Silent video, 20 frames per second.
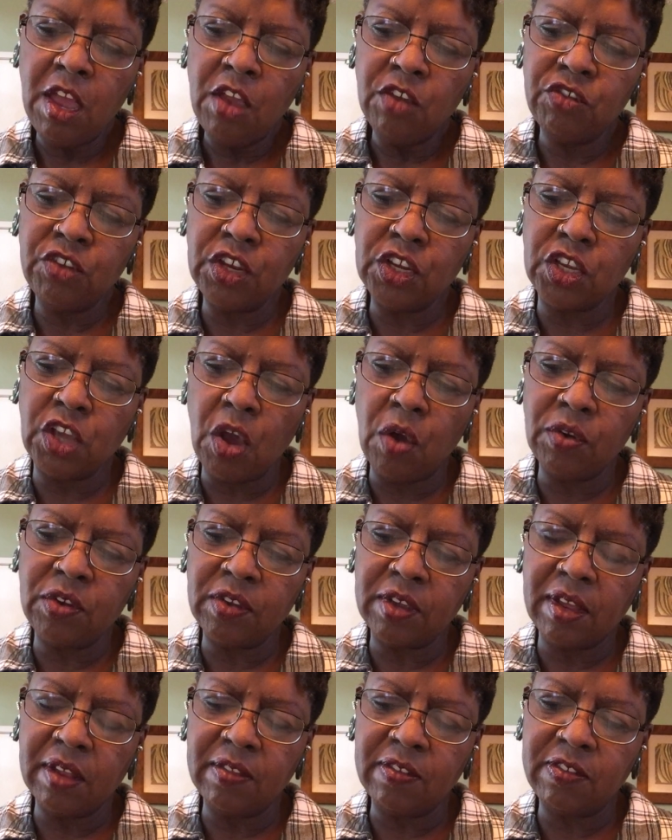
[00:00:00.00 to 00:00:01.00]
She'd go to
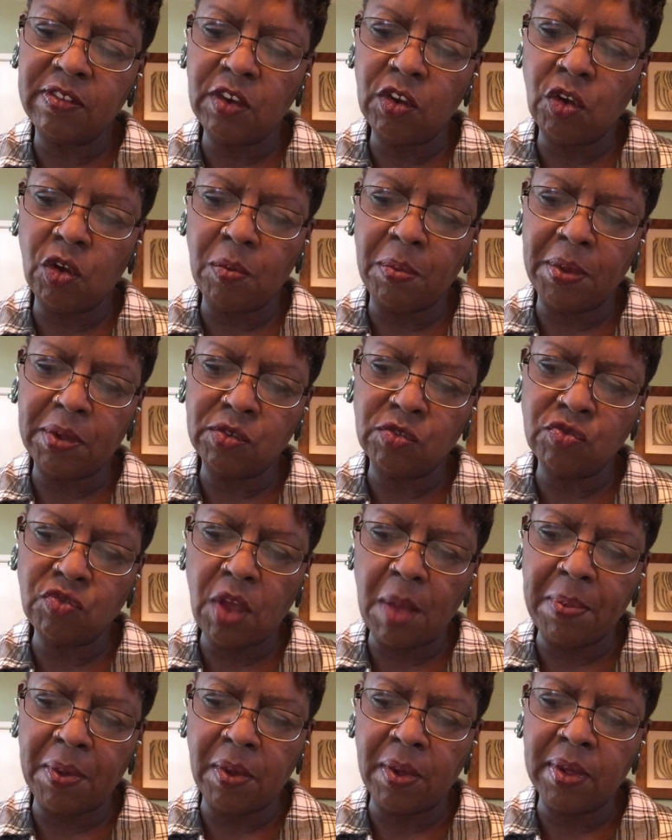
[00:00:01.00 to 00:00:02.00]
considerable
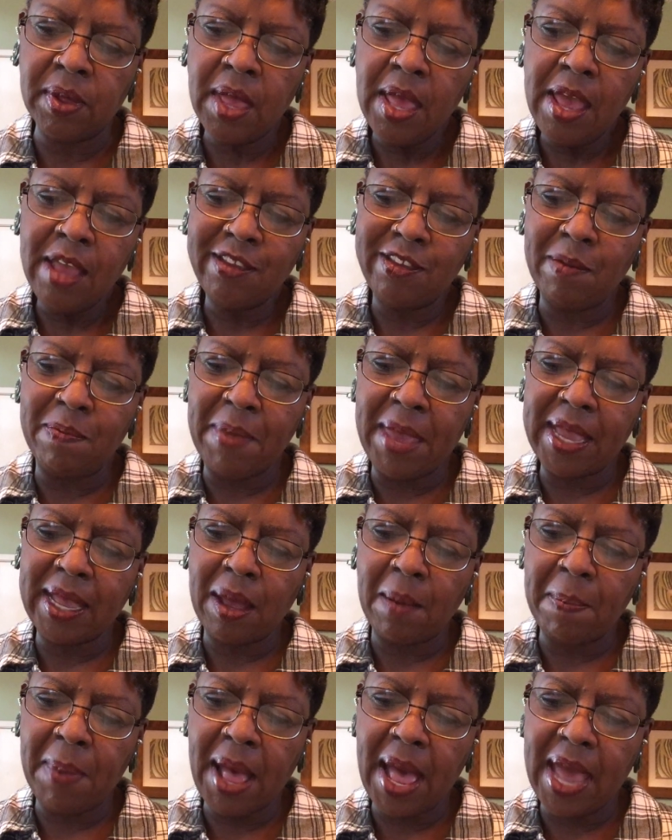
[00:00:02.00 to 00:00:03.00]
trouble to bake a
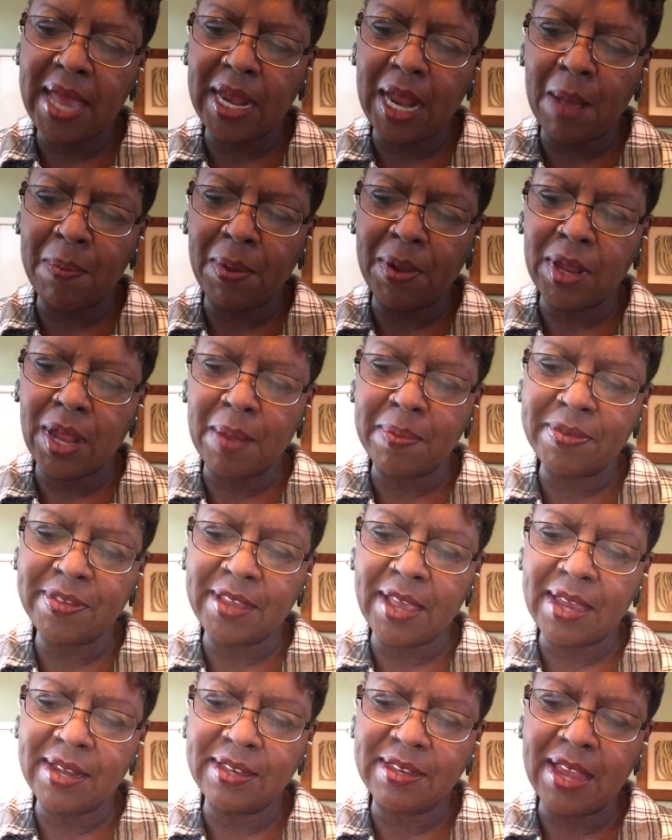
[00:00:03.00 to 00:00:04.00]
pineapple
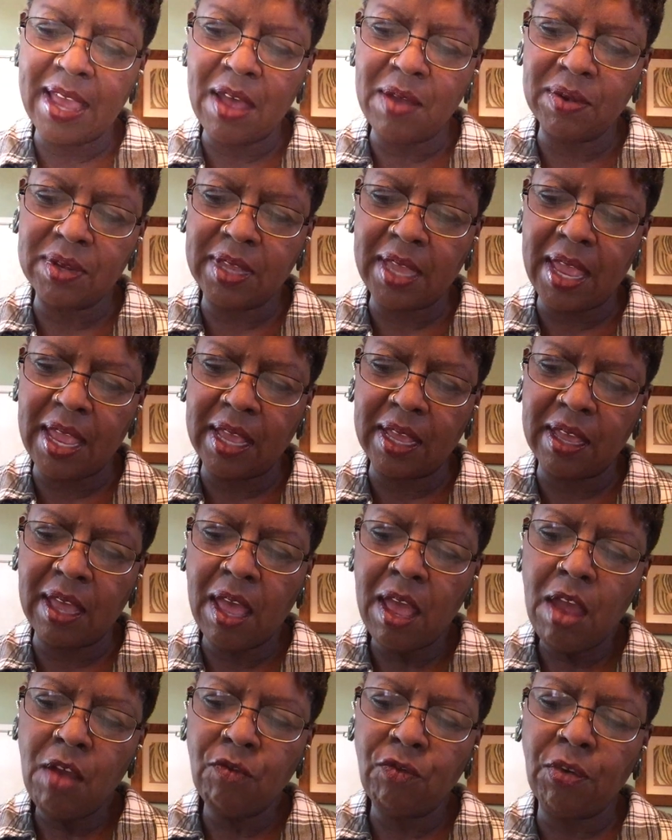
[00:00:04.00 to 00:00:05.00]
upside down cake
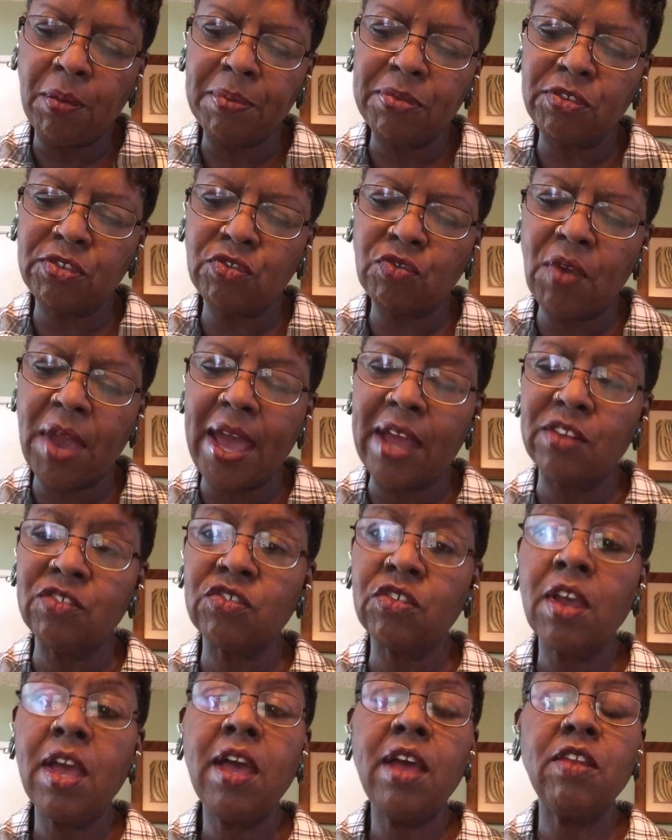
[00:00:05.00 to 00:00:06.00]
from
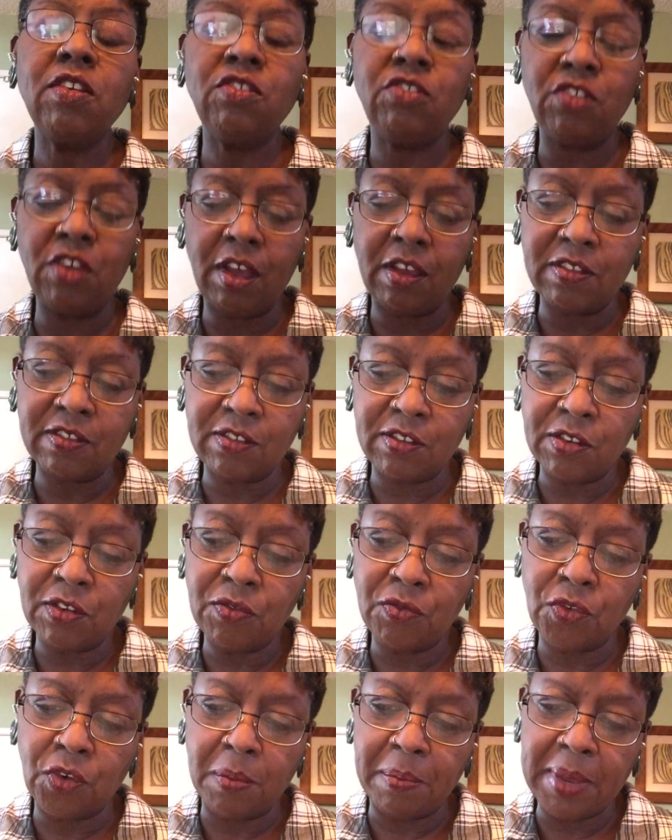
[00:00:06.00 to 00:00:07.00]
scratch just
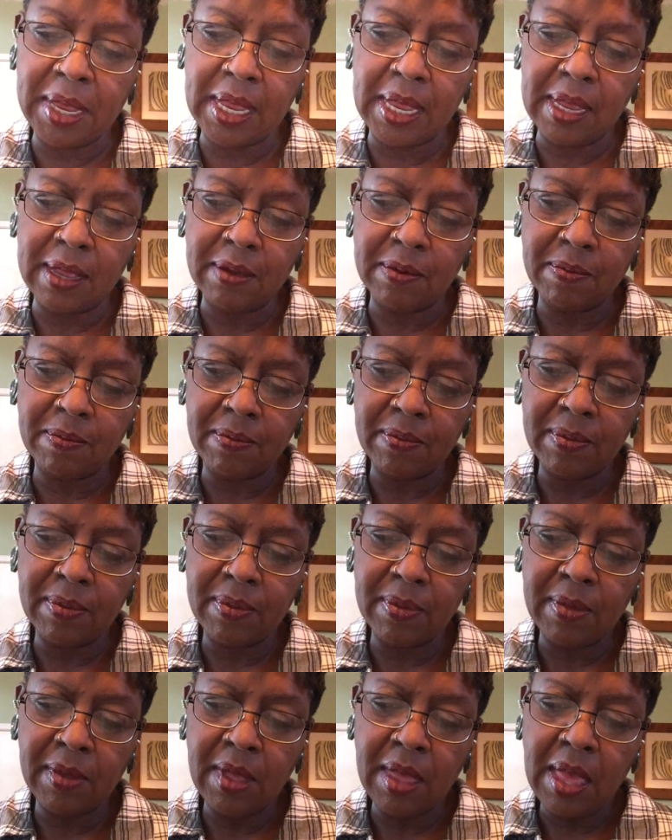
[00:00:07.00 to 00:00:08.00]
for me,
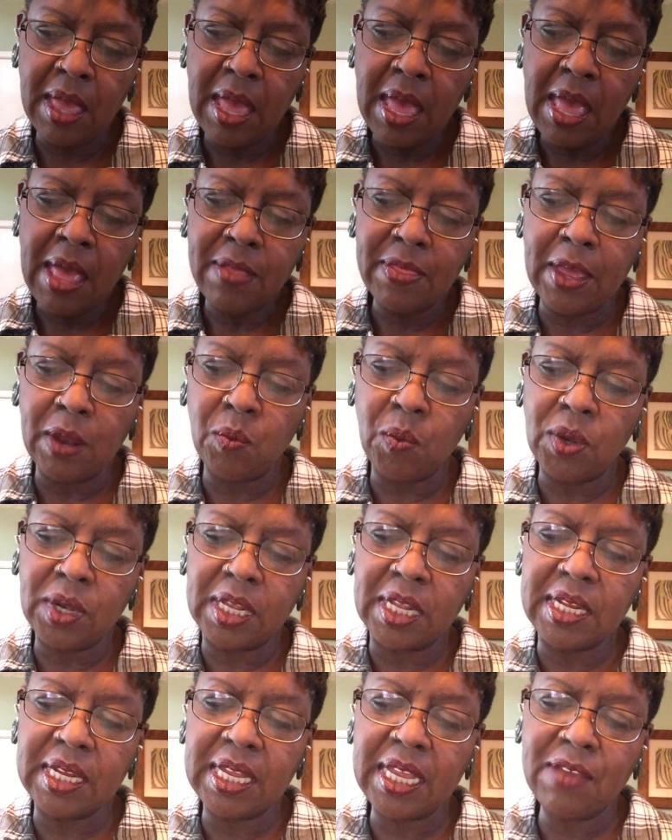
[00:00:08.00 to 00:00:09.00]
then would
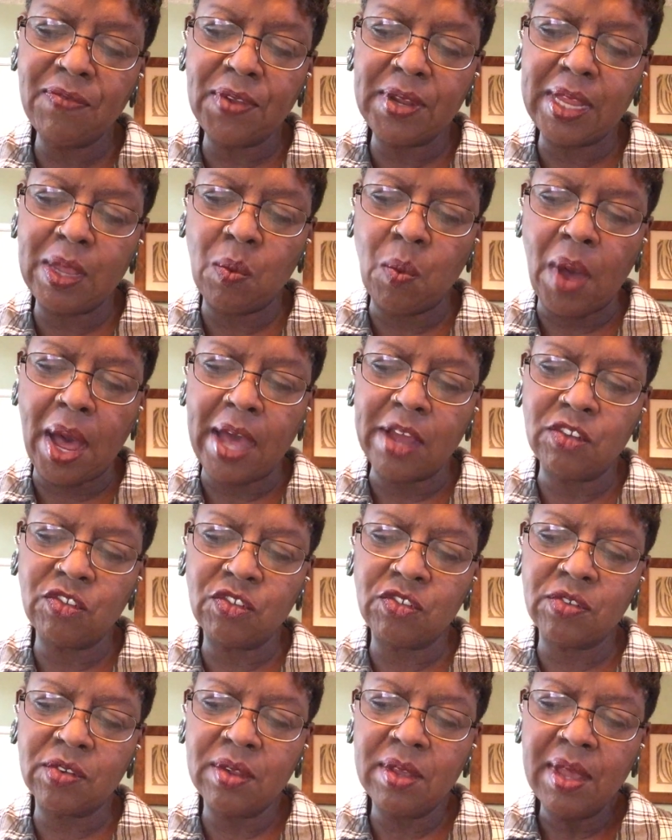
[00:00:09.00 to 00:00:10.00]
gleefully
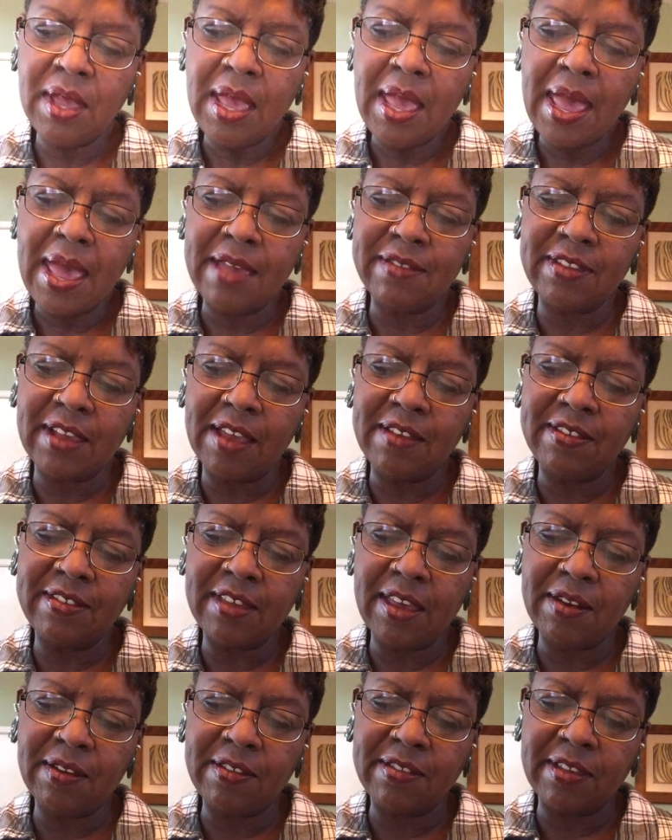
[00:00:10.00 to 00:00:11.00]
watch as I
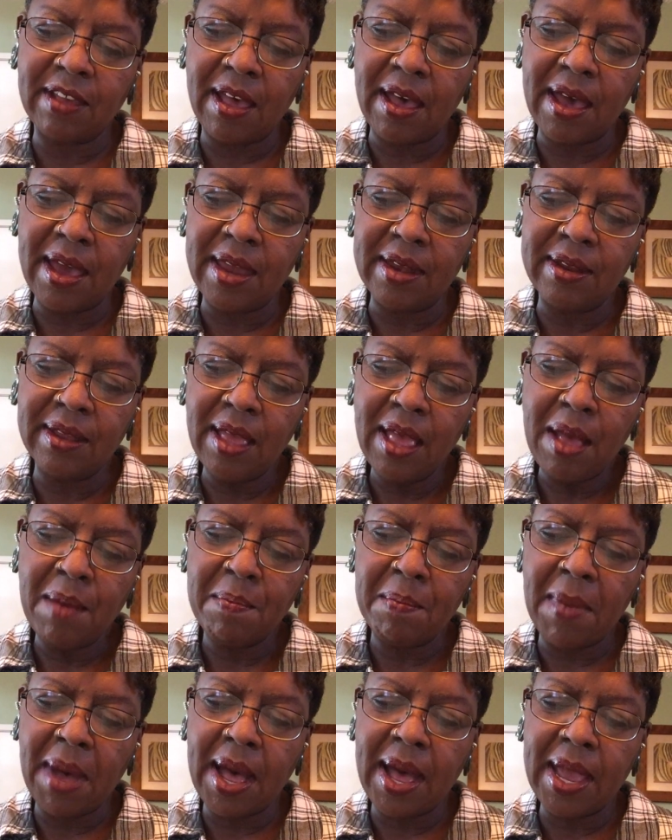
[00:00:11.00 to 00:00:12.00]
set aside
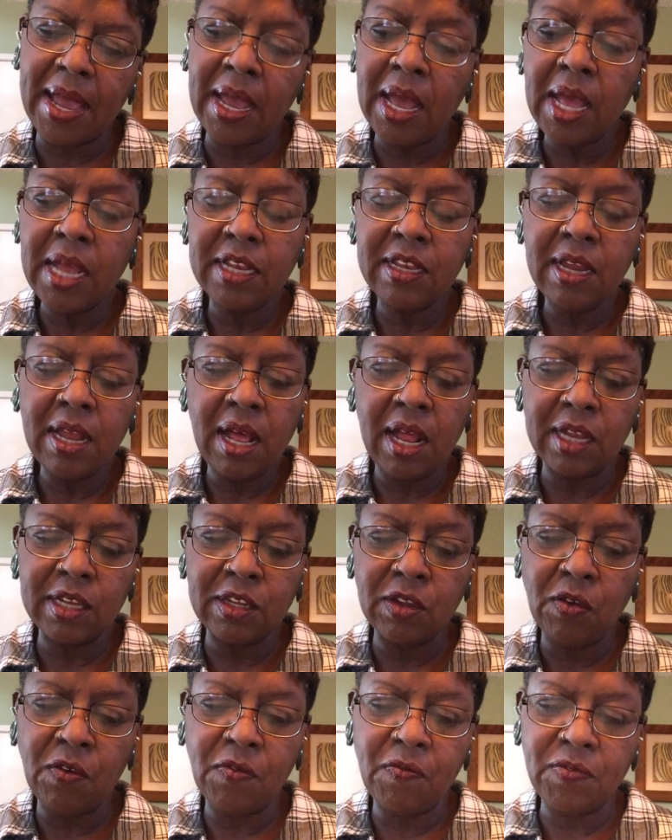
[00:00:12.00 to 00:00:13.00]
my
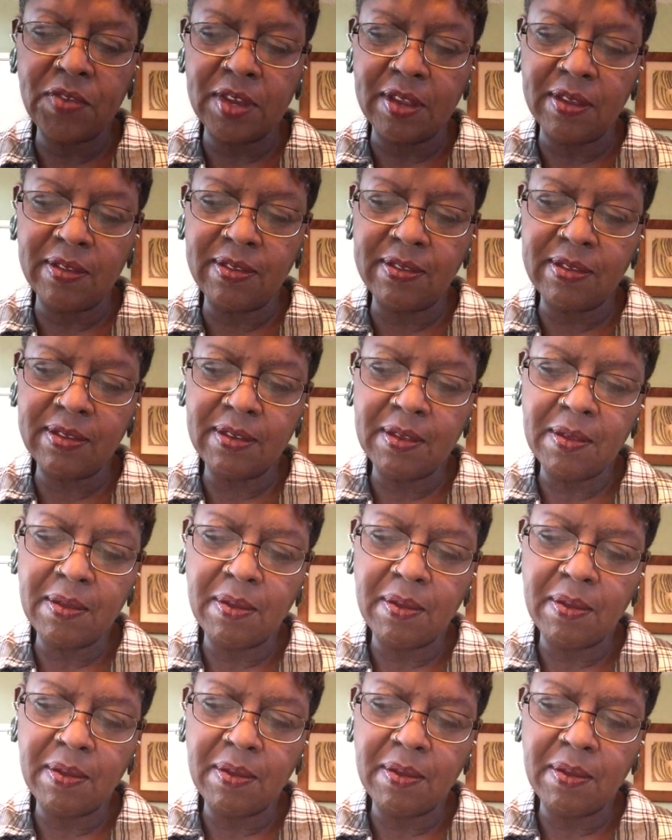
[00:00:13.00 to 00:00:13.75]
aloofness,